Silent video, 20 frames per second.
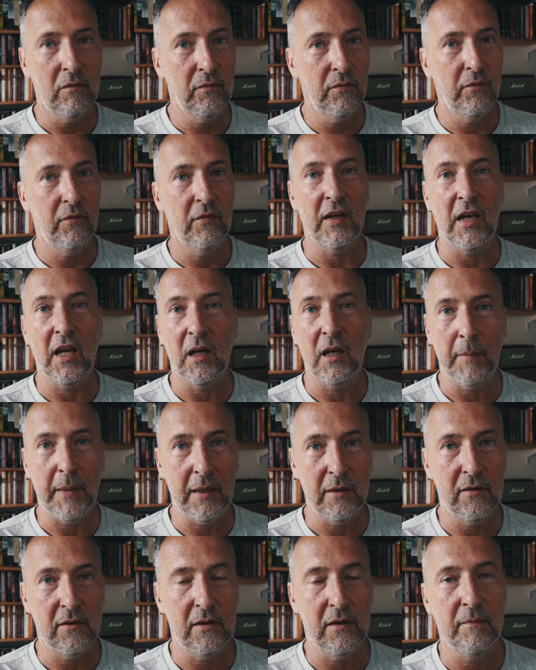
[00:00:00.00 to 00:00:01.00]
Forget
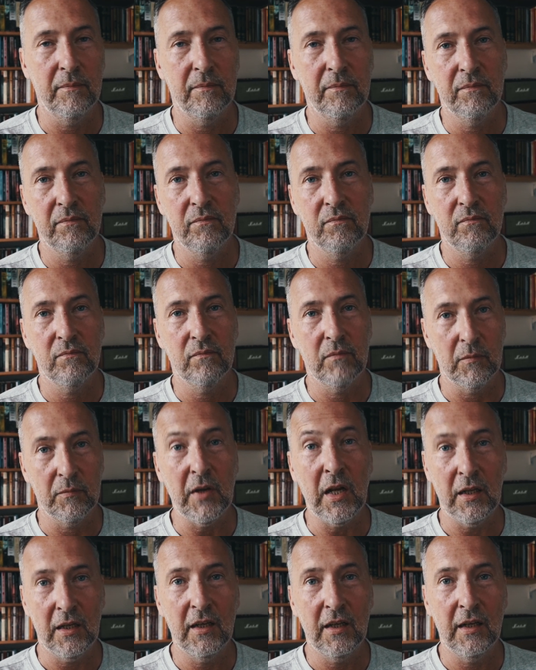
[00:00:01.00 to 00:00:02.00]
about it
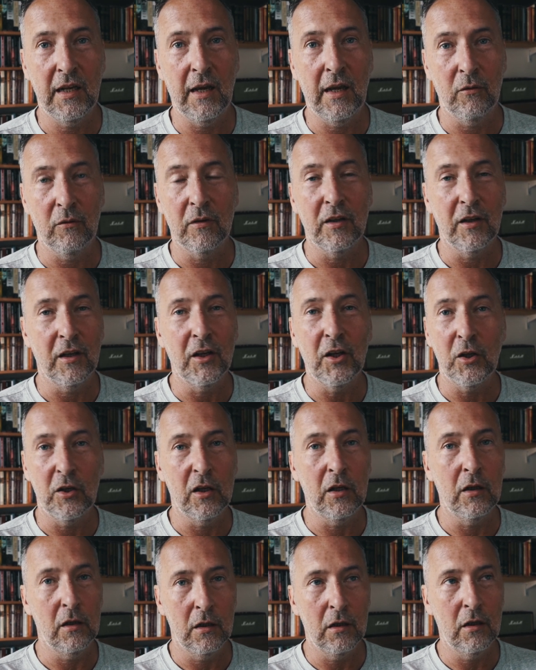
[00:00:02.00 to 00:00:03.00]
telling you now, you,
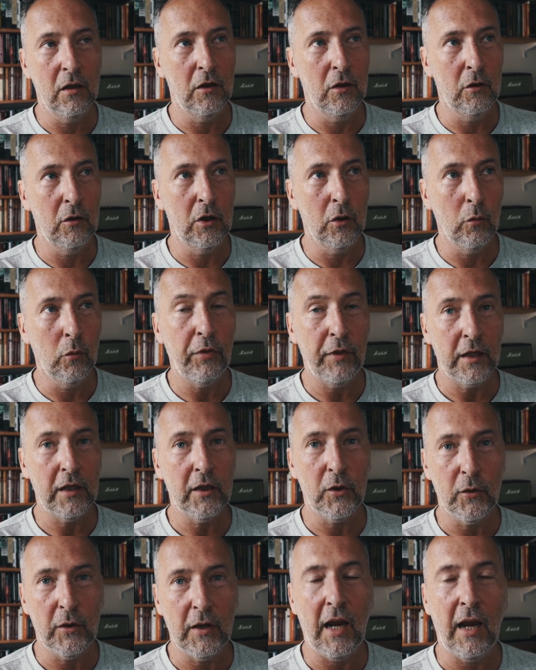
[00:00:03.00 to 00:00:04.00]
you, you, will think
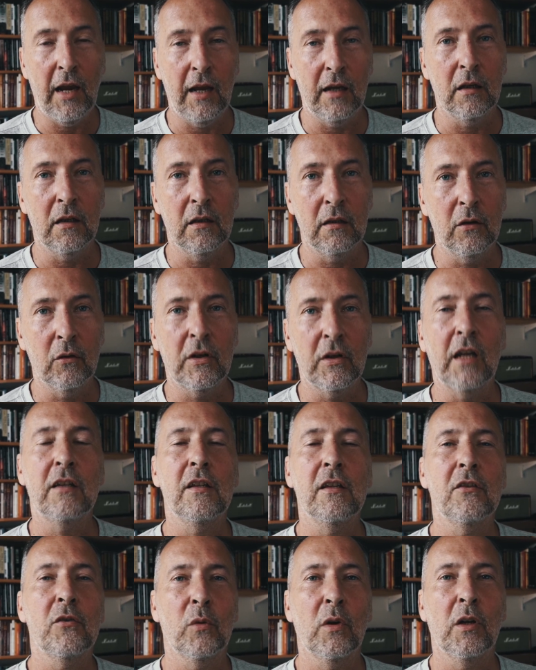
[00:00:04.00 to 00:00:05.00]
you can. You'll get
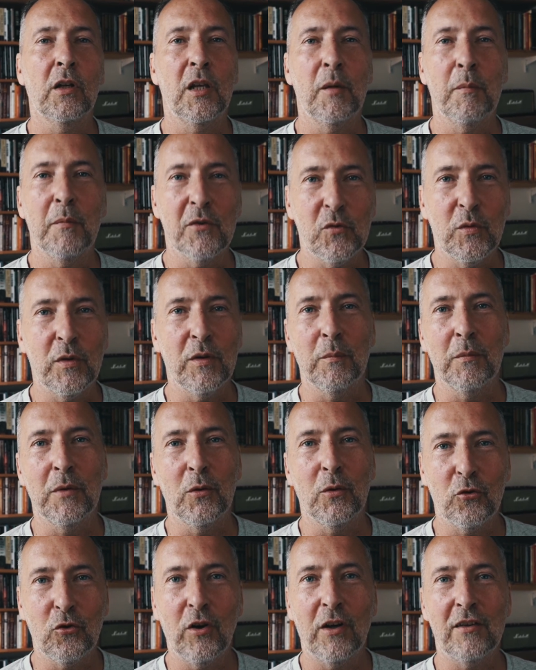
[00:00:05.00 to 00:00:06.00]
into arguments with them.
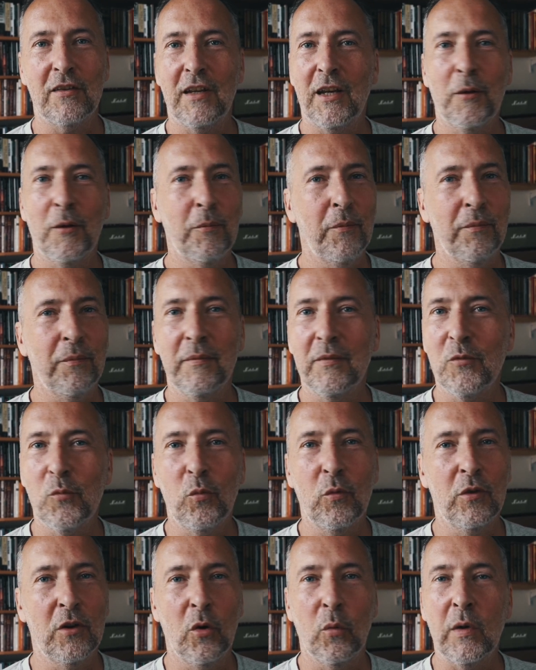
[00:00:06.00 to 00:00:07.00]
You'll try to help them.
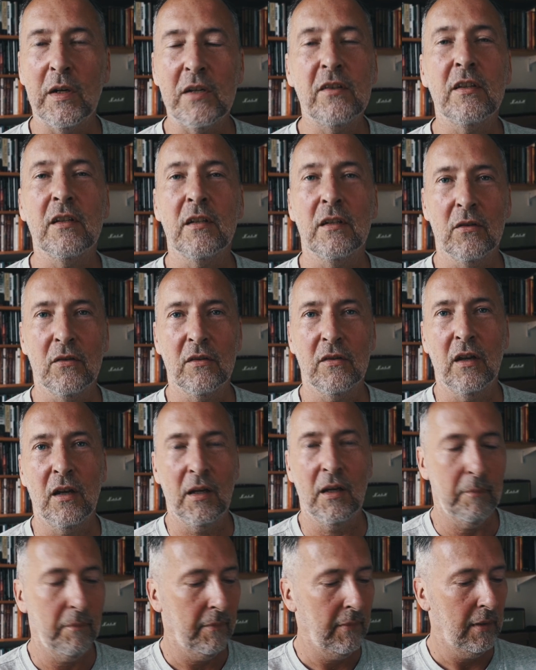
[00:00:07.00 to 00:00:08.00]
You're wasting your
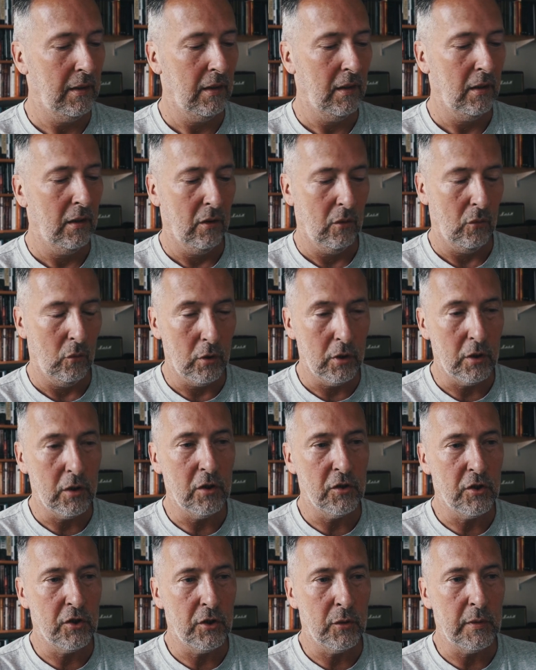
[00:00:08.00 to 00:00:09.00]
time. All you can
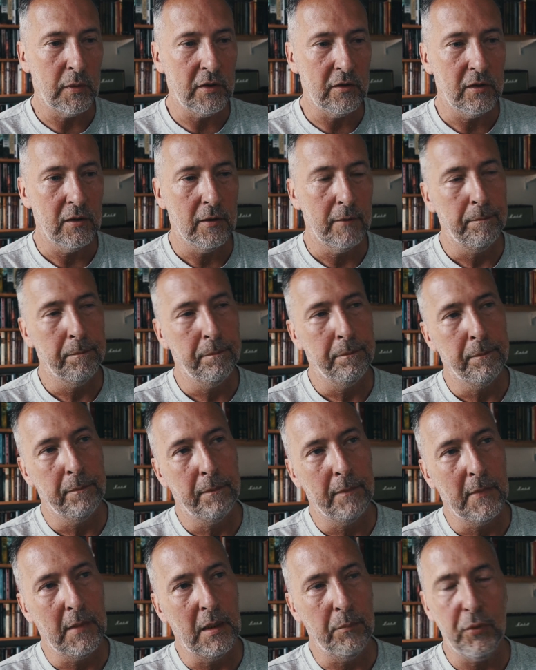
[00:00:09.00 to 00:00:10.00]
do is
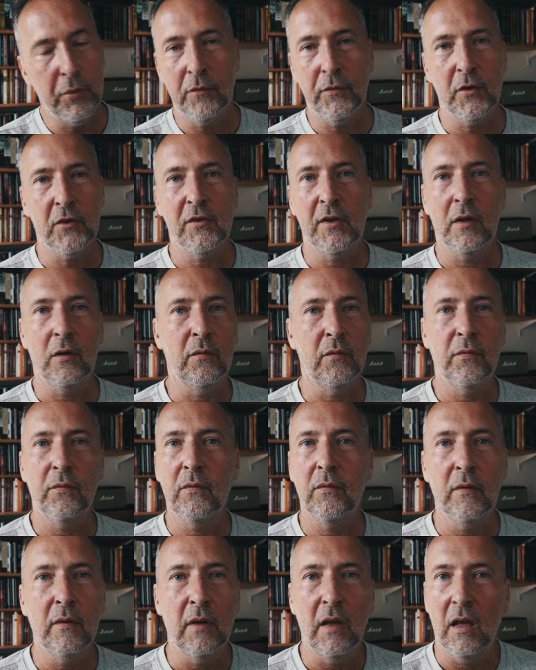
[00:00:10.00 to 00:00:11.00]
improve yourself.
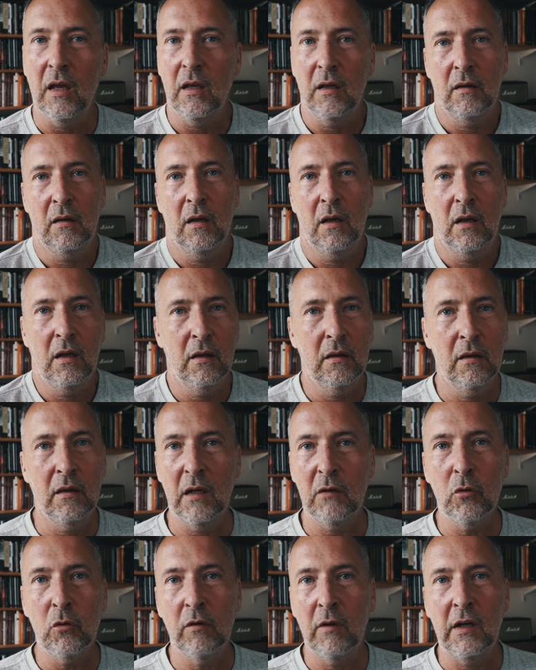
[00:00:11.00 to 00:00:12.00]

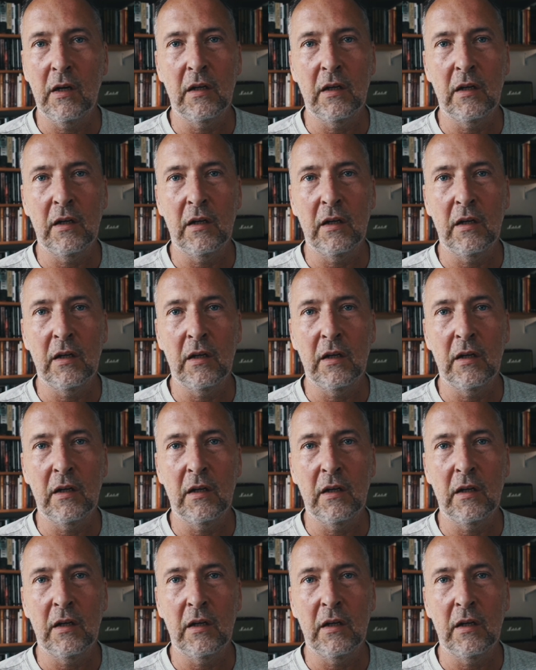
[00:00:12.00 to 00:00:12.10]
They're already